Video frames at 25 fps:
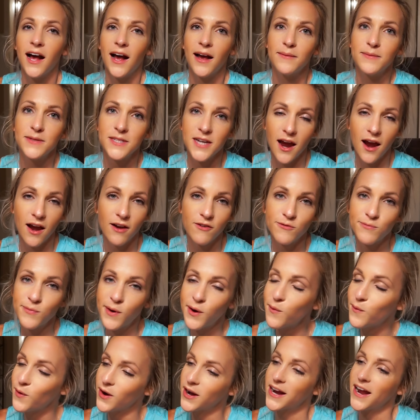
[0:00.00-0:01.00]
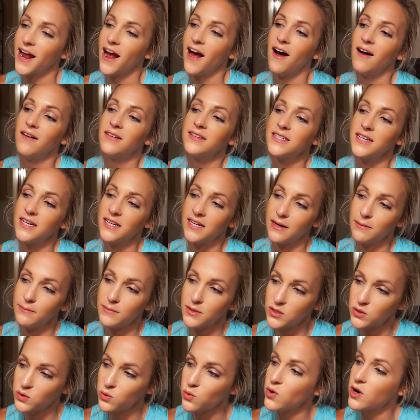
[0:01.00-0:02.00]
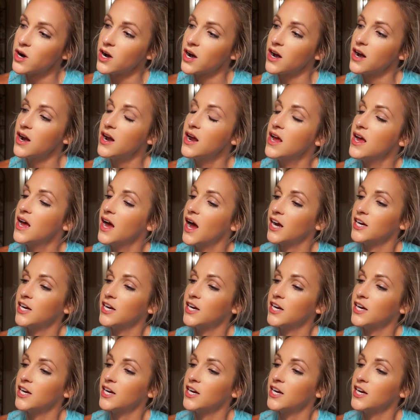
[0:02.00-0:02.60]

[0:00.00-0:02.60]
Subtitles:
I'm tired from my workout and I'm sore.